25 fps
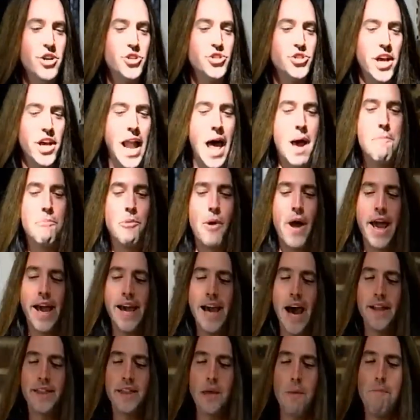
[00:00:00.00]
Shall I
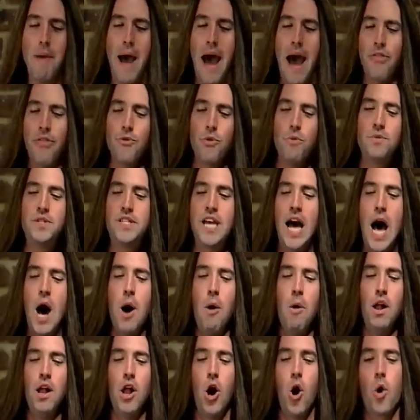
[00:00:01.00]
break out the bathroom
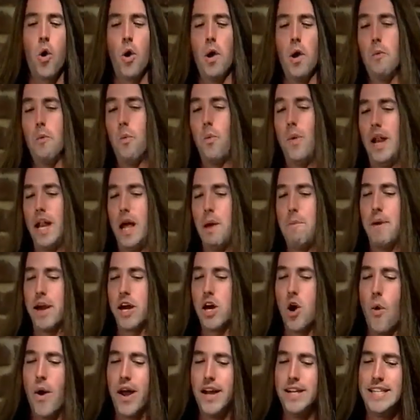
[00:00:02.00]
towel or will it be
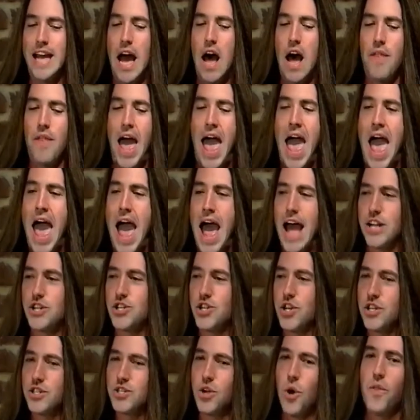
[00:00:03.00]
going down the
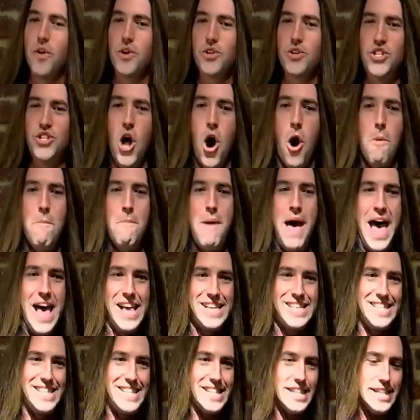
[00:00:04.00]
hatch so there's no
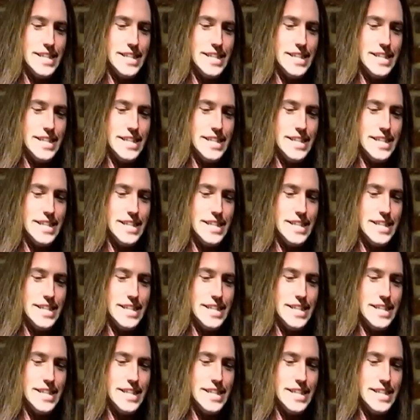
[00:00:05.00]
mess?